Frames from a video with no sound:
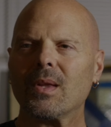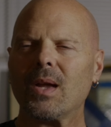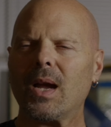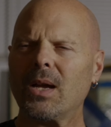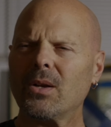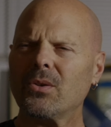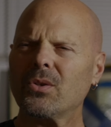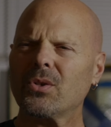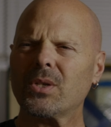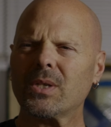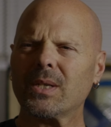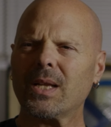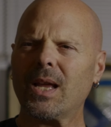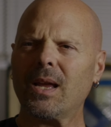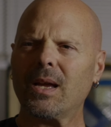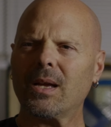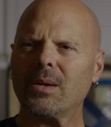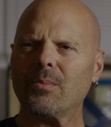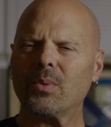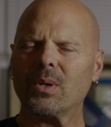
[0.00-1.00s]
I
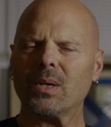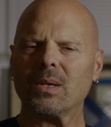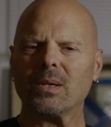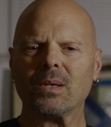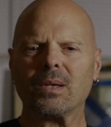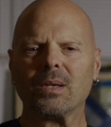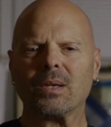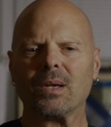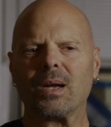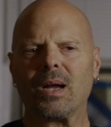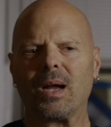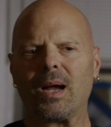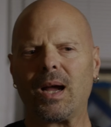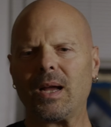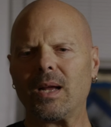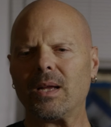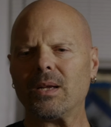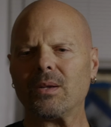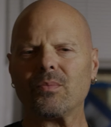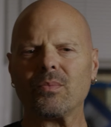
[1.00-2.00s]
understand. But
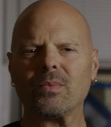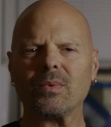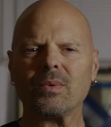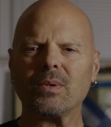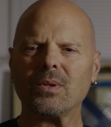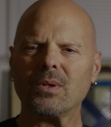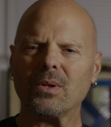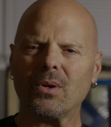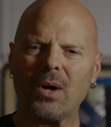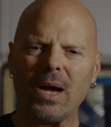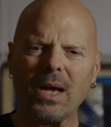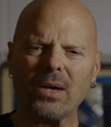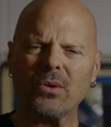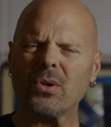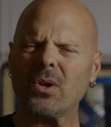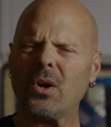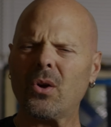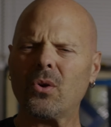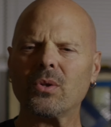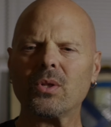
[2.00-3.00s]
I don't
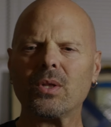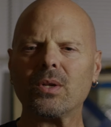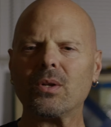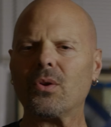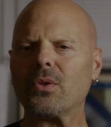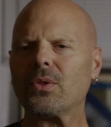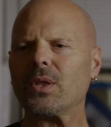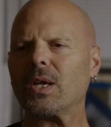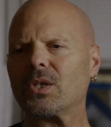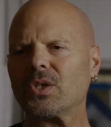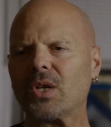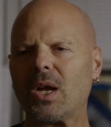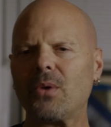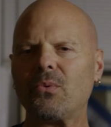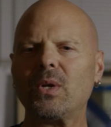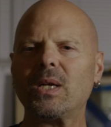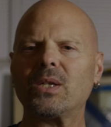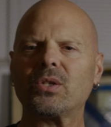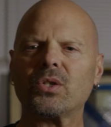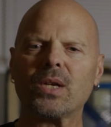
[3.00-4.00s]
know, things I
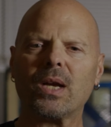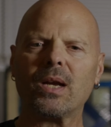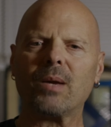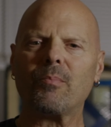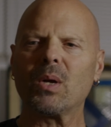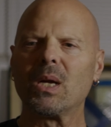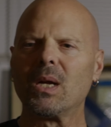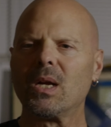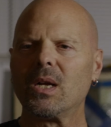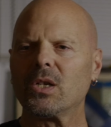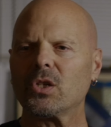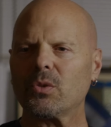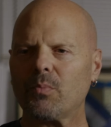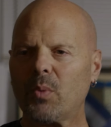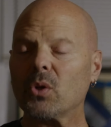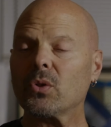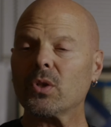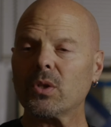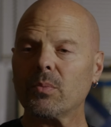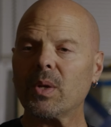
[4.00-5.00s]
read say I'm
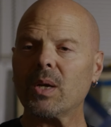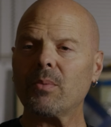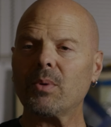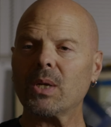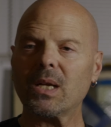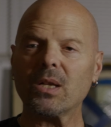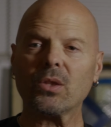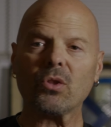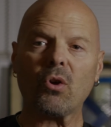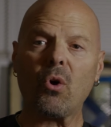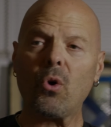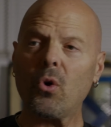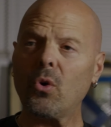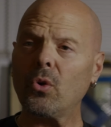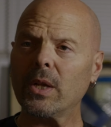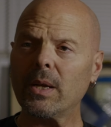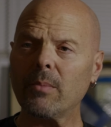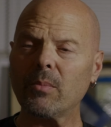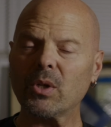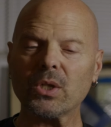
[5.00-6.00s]
supposed to be able to get the
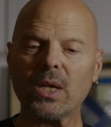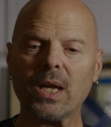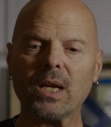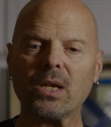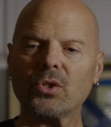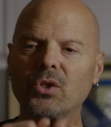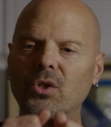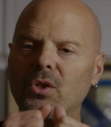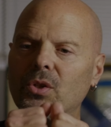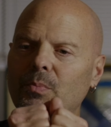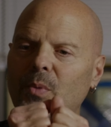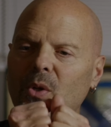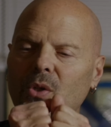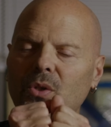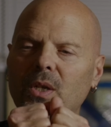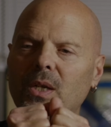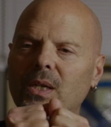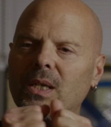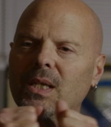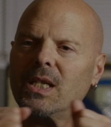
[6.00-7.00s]
whole image, like it's just
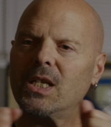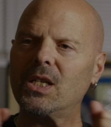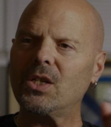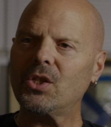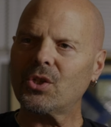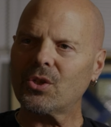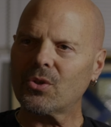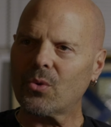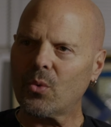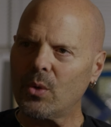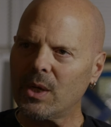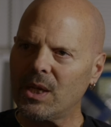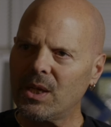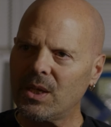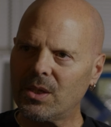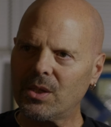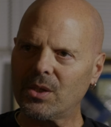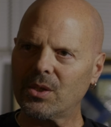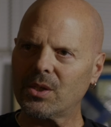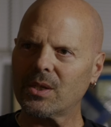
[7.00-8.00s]
supposed to
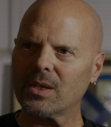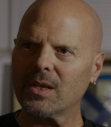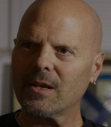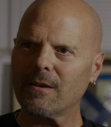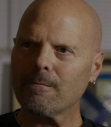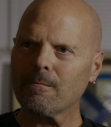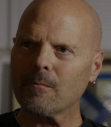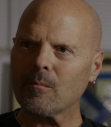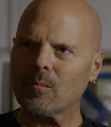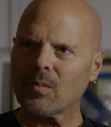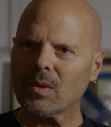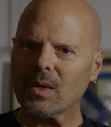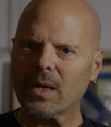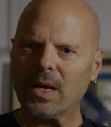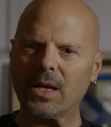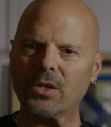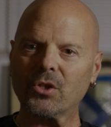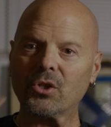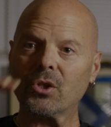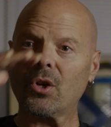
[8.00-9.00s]
de-squeeze.
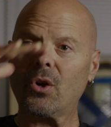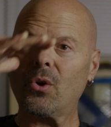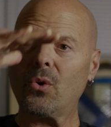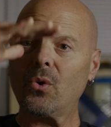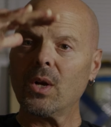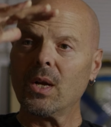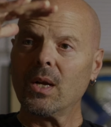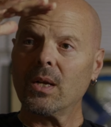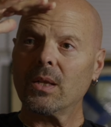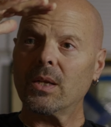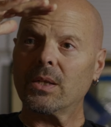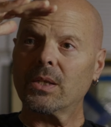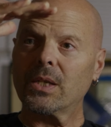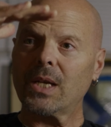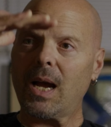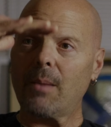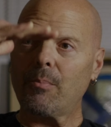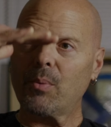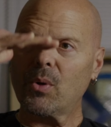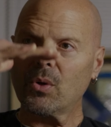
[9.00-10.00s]
And so the
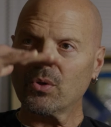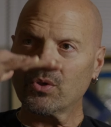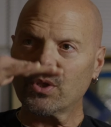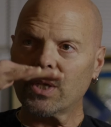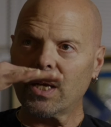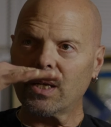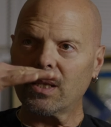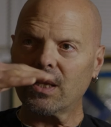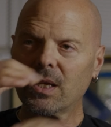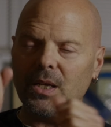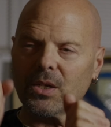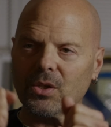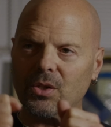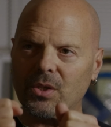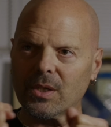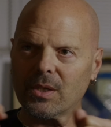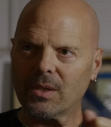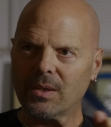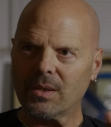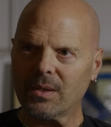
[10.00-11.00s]
top goes like
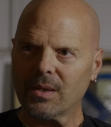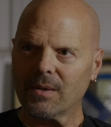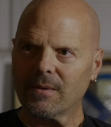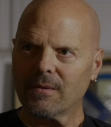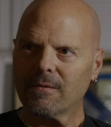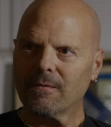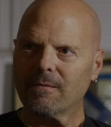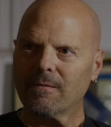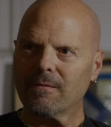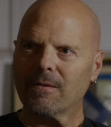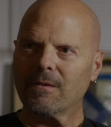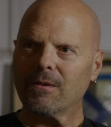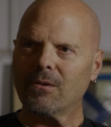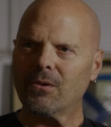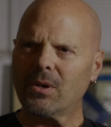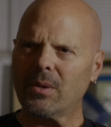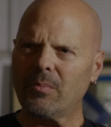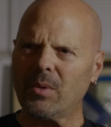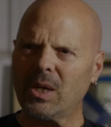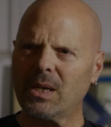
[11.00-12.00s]
this, and you know
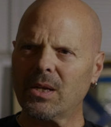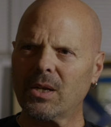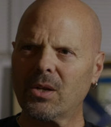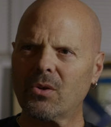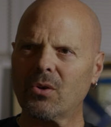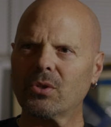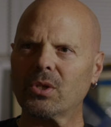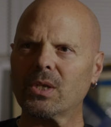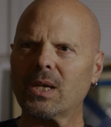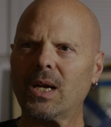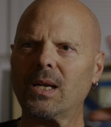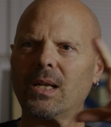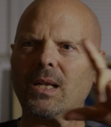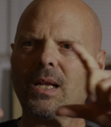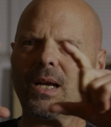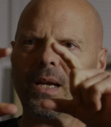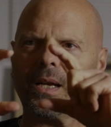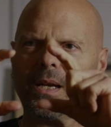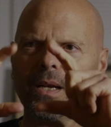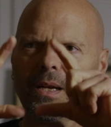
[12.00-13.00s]
what I mean? It goes kind of
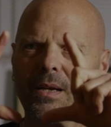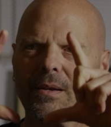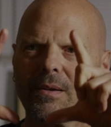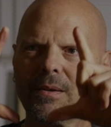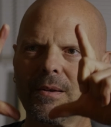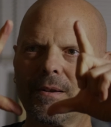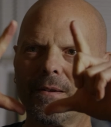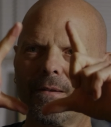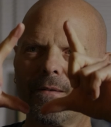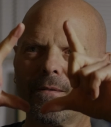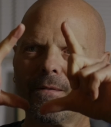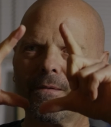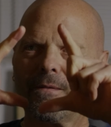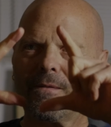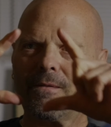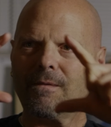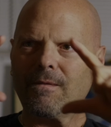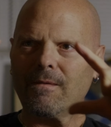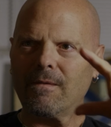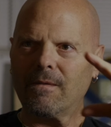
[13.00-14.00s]
like,
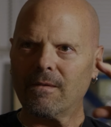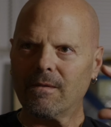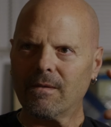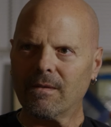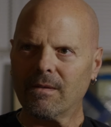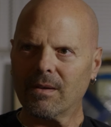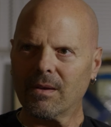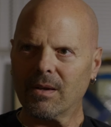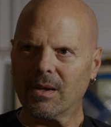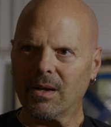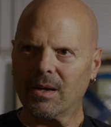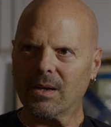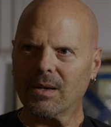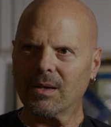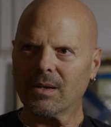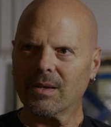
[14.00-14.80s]
ugh.